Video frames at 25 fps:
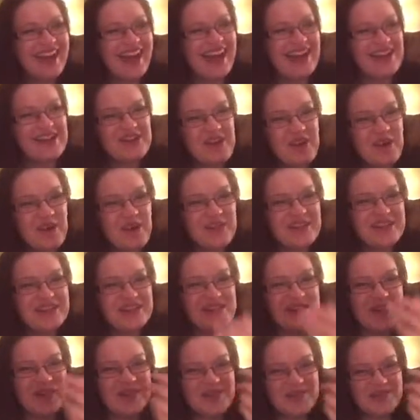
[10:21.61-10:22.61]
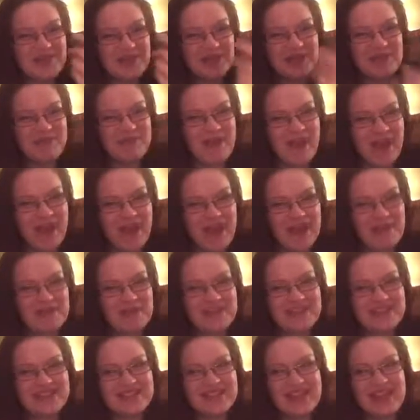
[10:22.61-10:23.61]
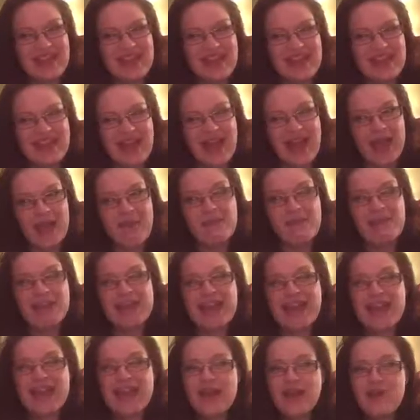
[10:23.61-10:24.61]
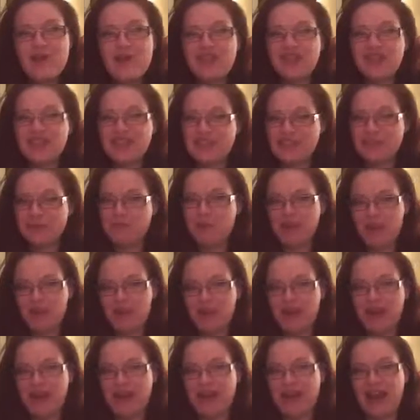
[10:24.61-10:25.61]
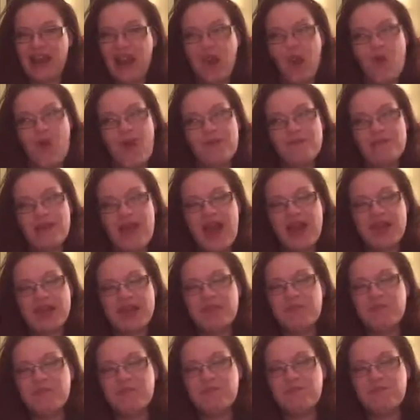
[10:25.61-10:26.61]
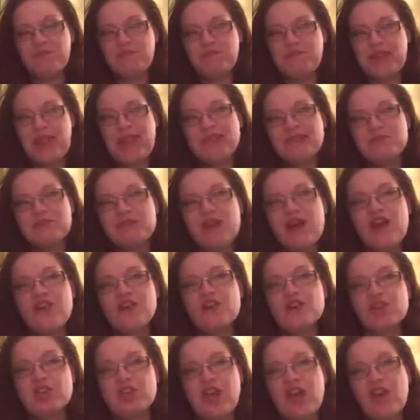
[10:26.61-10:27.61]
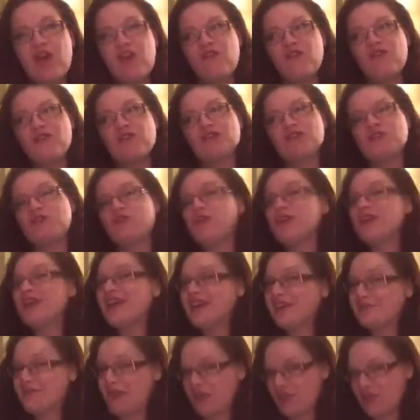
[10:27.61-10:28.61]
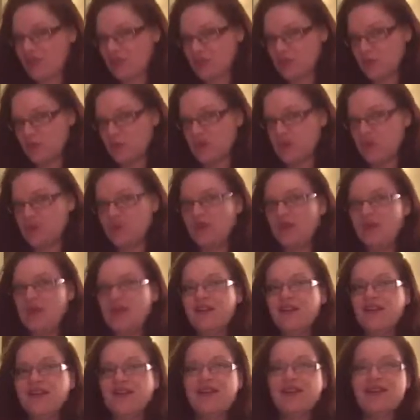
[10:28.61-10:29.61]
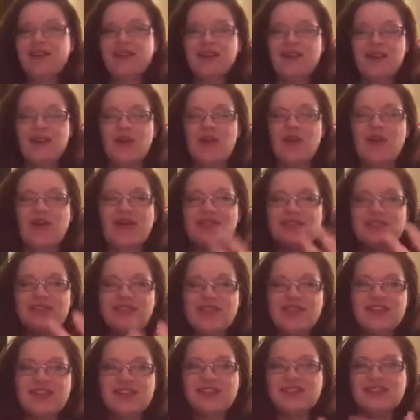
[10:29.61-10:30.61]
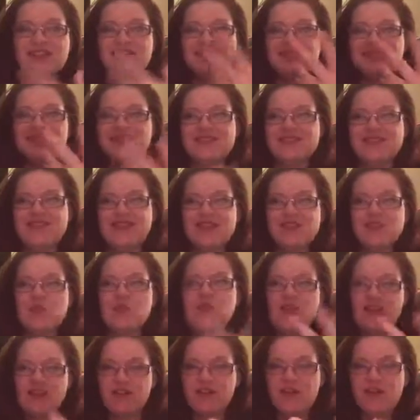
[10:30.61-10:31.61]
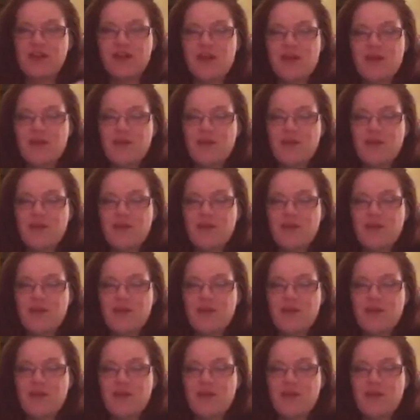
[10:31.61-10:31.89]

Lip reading: I know that sounds really bad, but it's like I'm playing with this book right now. I'm not gonna take something off the shelf and just forget about this one. You know, it's weird.